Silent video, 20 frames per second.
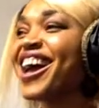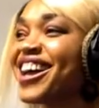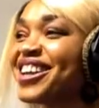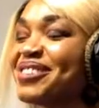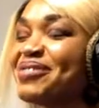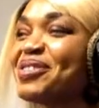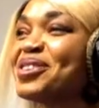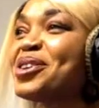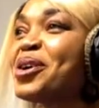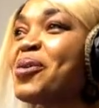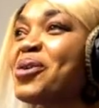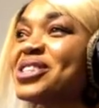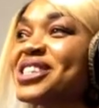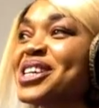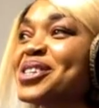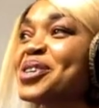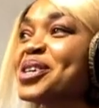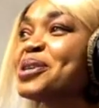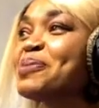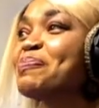And the video was
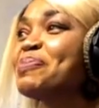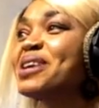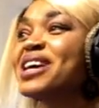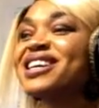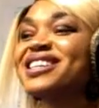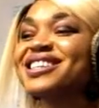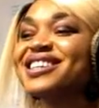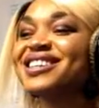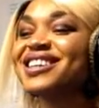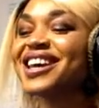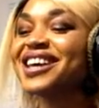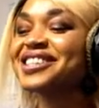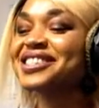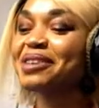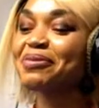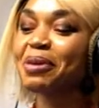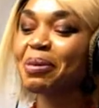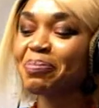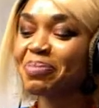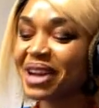actually played in
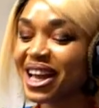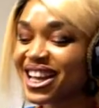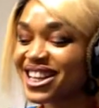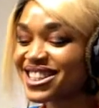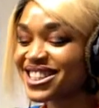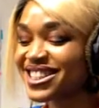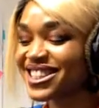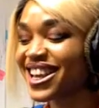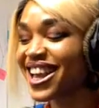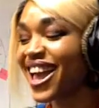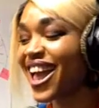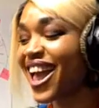Stefanplatz.